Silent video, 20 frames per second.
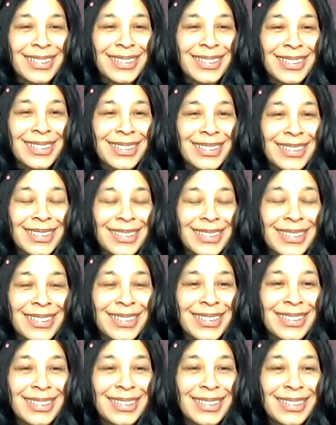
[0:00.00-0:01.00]

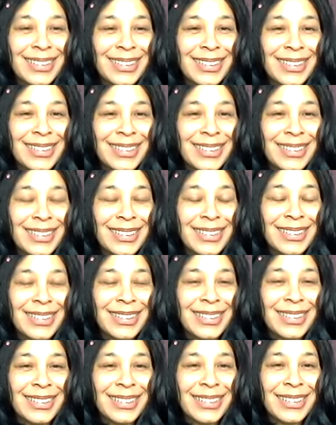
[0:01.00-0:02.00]

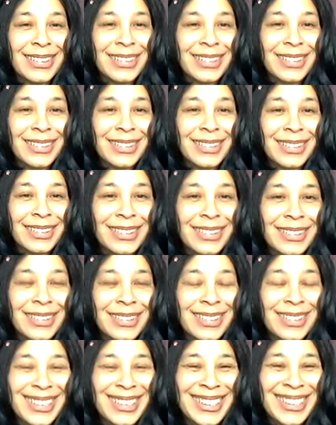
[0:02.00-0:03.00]

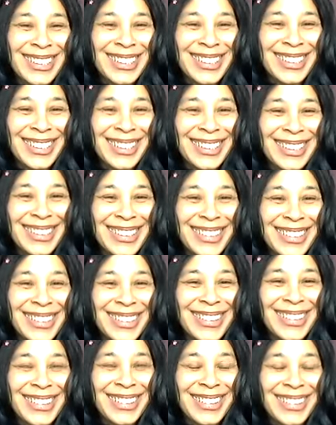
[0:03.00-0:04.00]

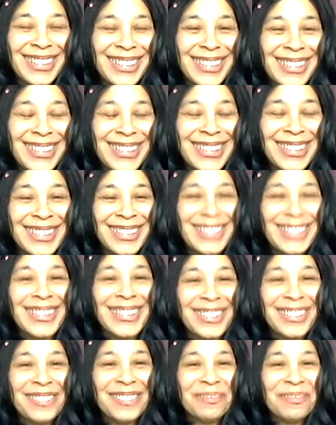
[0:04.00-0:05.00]

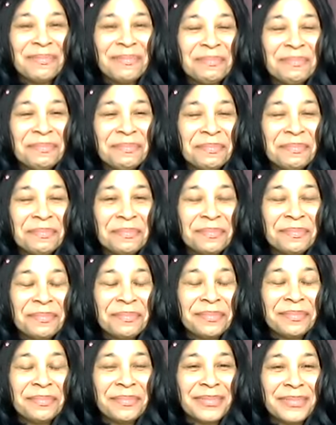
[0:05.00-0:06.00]

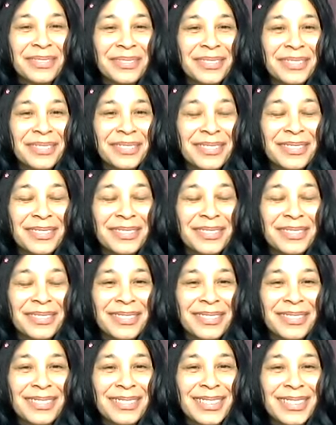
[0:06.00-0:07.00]

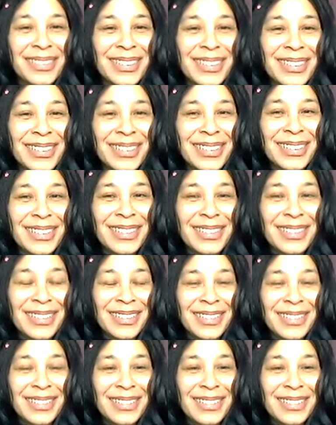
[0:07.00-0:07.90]
[no speech]